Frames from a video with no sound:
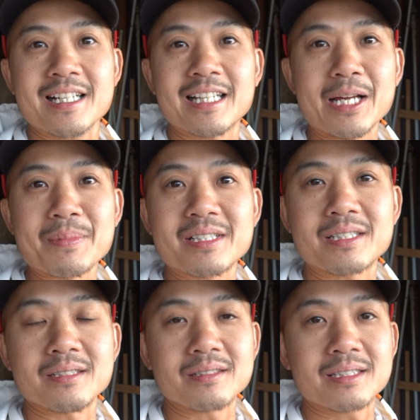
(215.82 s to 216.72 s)
climbing
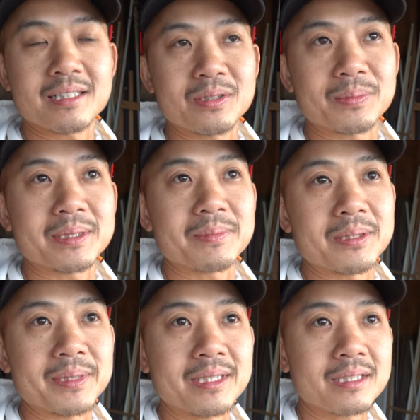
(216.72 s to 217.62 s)
skills a little bit,
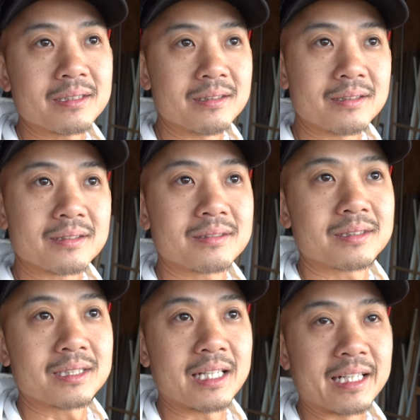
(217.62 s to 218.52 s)
maybe, or
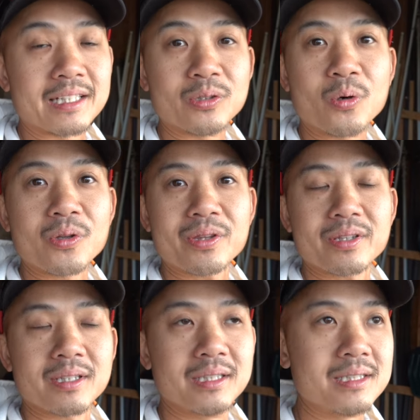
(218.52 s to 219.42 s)
heading north
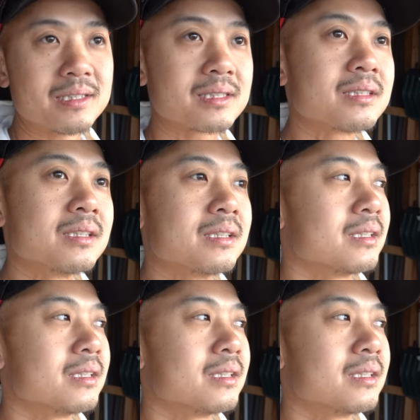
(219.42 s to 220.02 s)
at least.